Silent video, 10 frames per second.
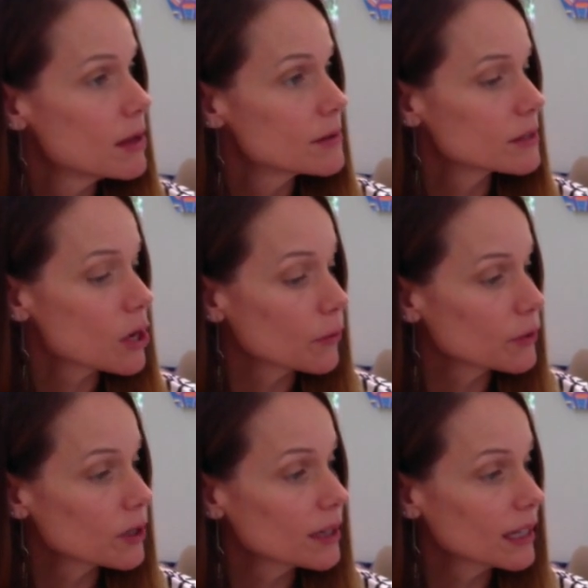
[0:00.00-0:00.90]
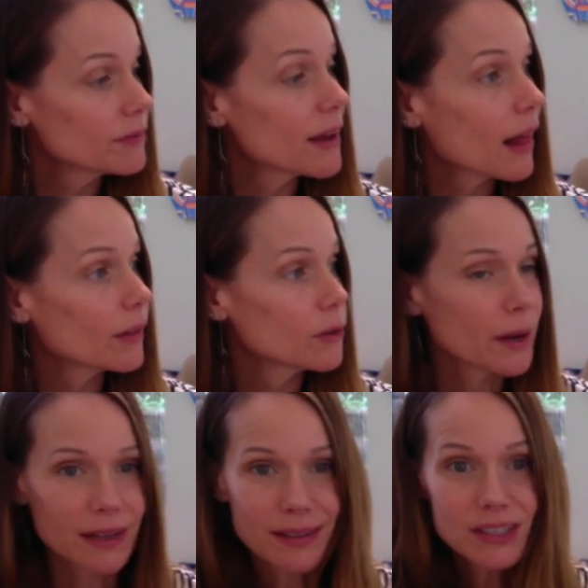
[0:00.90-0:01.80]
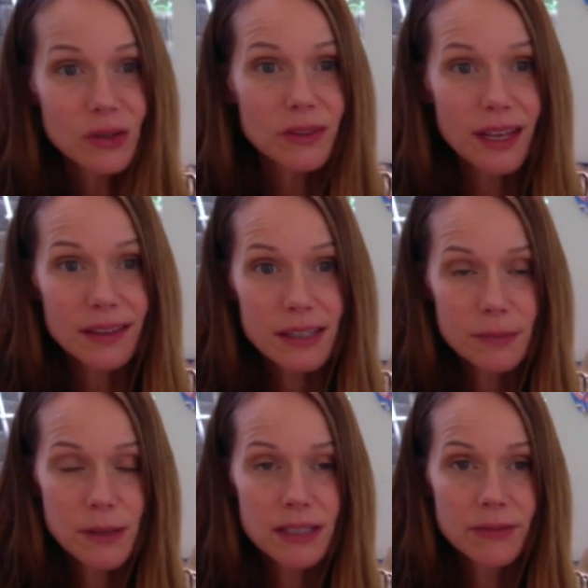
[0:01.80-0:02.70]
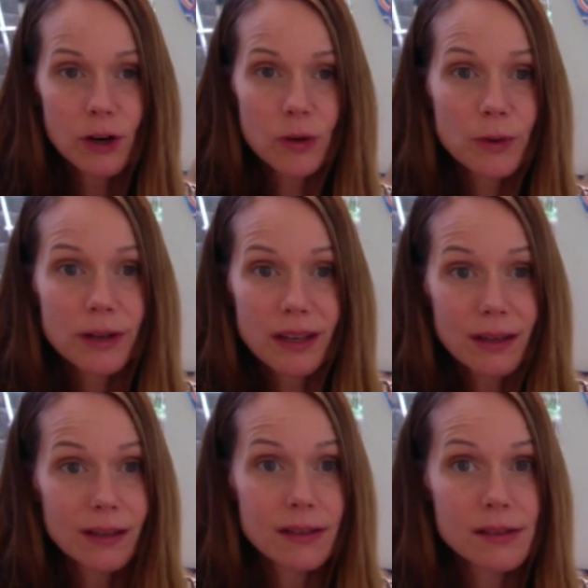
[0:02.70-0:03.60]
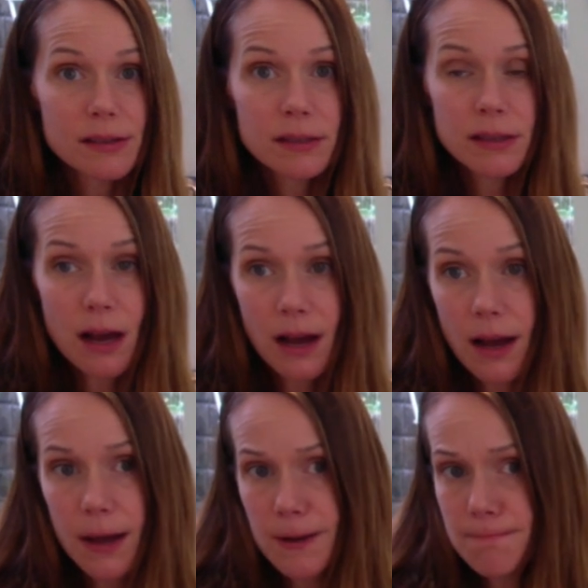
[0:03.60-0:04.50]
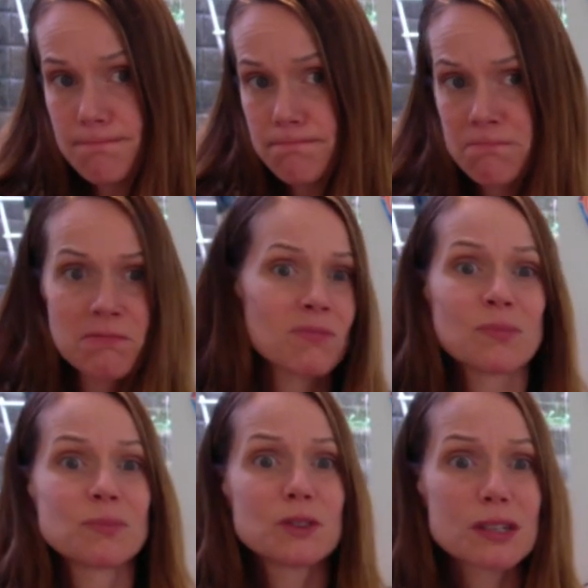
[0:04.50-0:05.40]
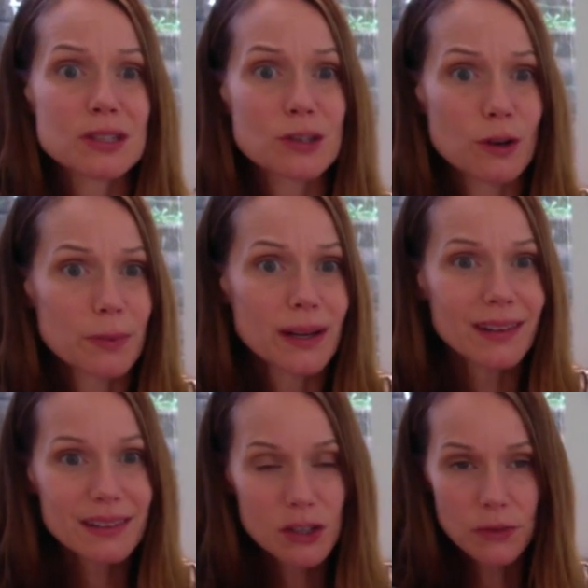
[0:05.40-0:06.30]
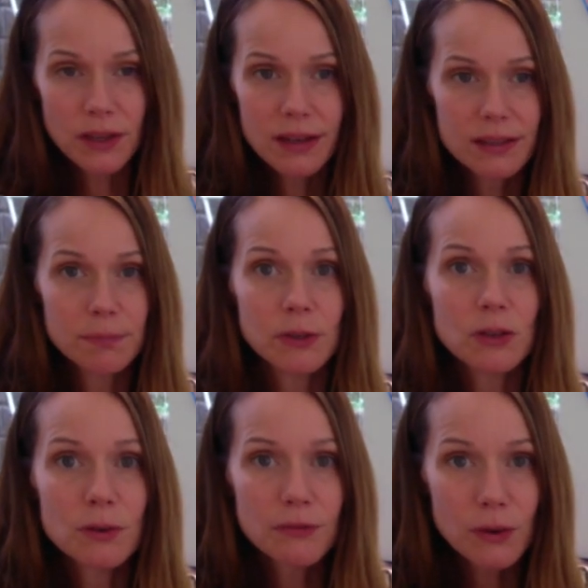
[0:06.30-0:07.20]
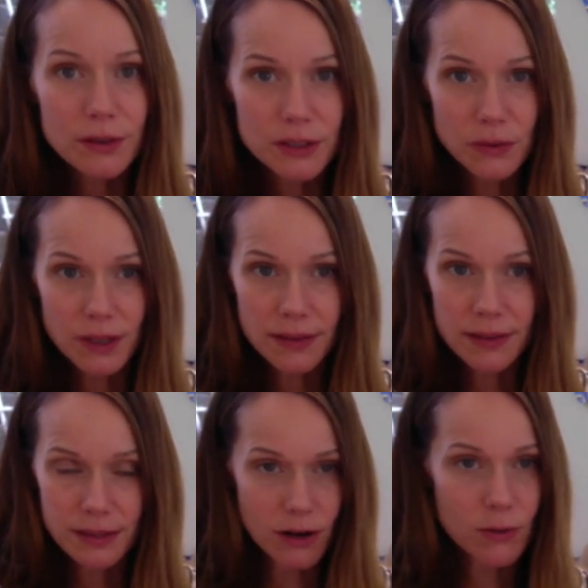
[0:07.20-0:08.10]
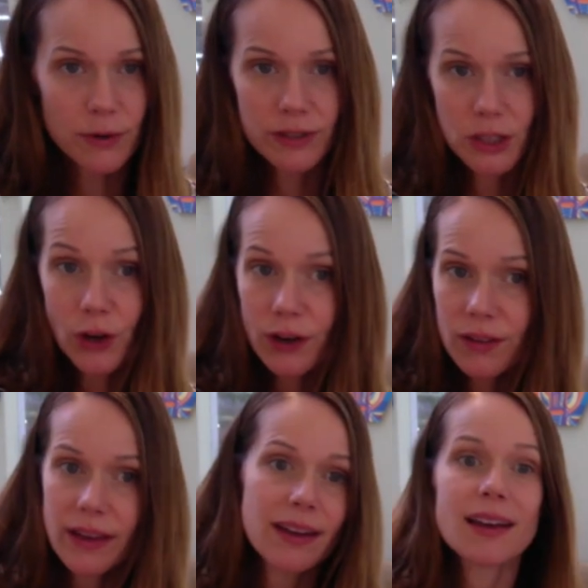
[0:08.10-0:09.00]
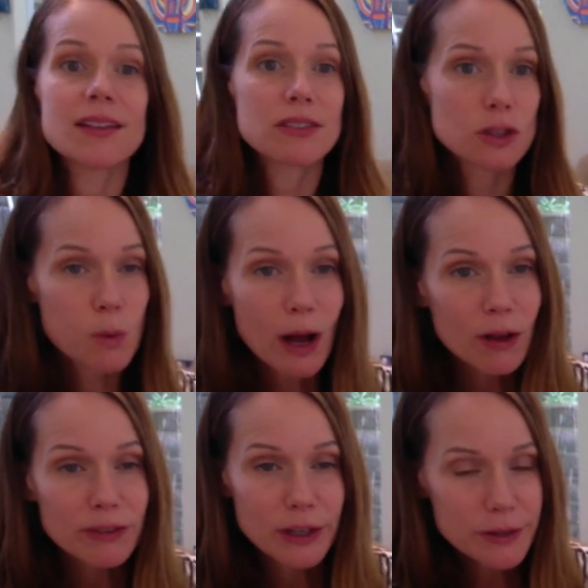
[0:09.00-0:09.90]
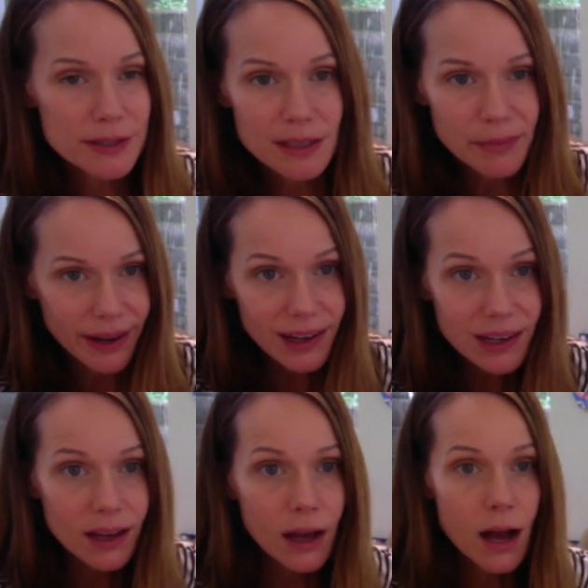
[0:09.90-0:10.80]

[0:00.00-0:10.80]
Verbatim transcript: So you're going to evaluate it. Do you think this piece of artwork is um, disturbing? Do you think it's beautiful? Do you think this artwork took like 12 years to make?